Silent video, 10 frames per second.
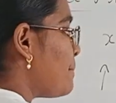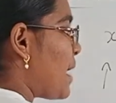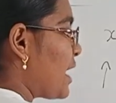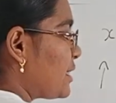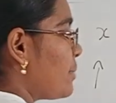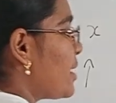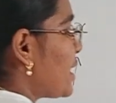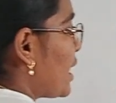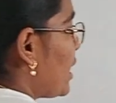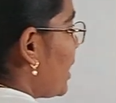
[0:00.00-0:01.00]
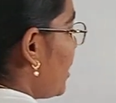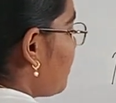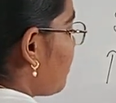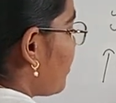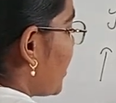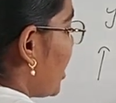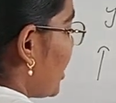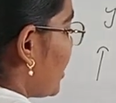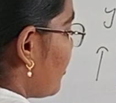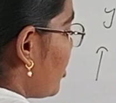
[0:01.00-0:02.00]
Mathematically,
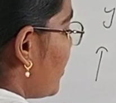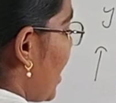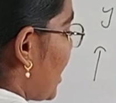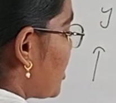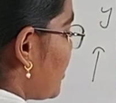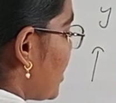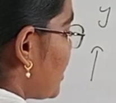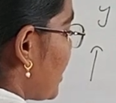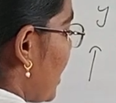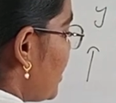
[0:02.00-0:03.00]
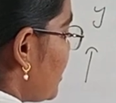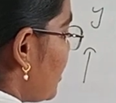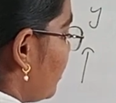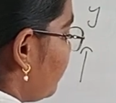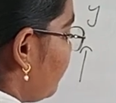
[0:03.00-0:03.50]
it will be expressed as